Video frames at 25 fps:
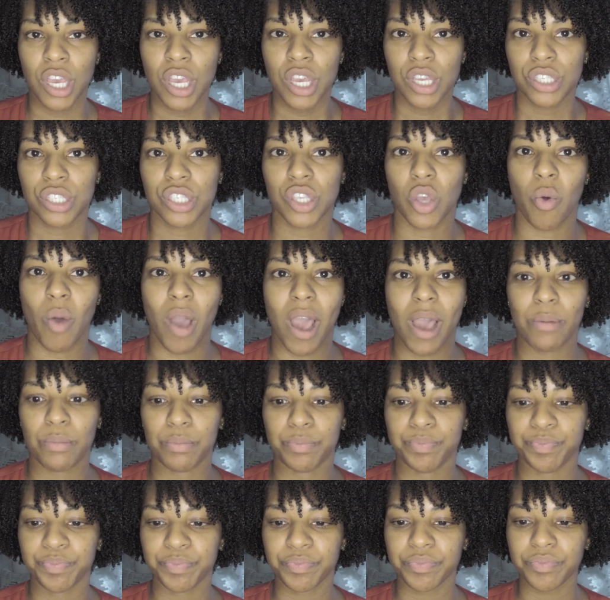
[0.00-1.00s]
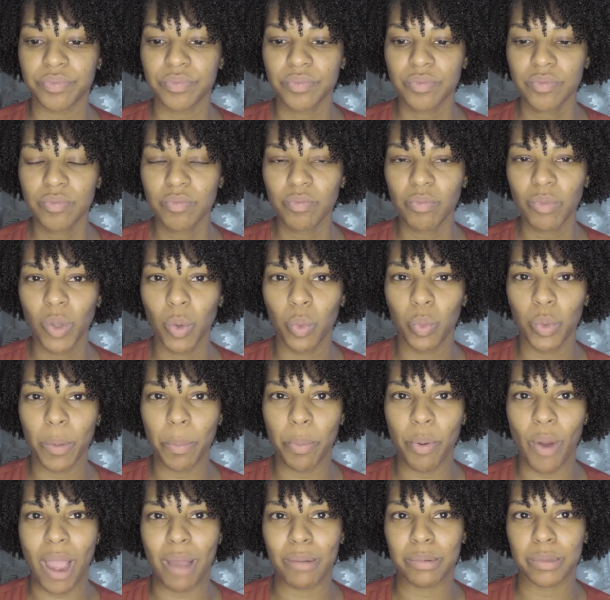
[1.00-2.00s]
So we'll
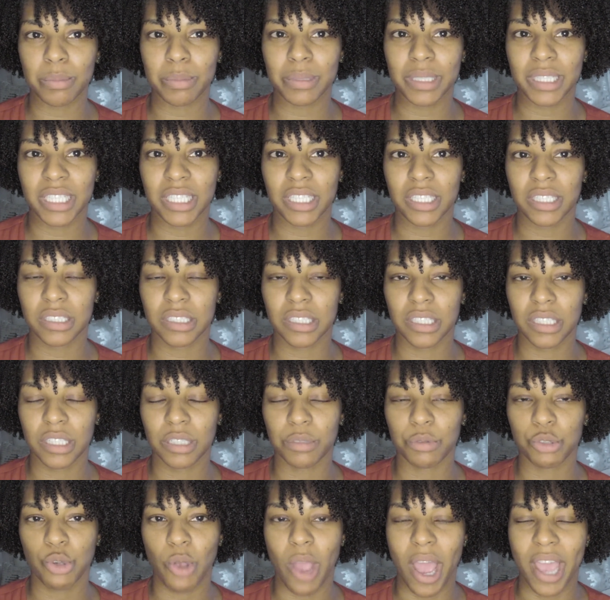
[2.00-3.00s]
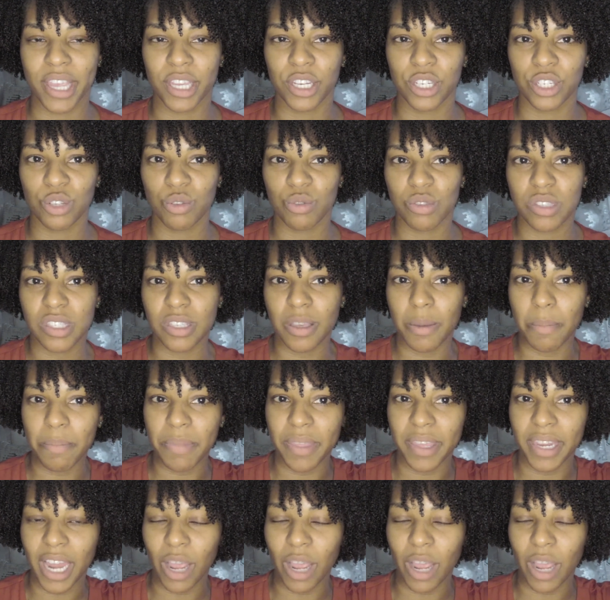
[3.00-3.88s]
probably try and do something.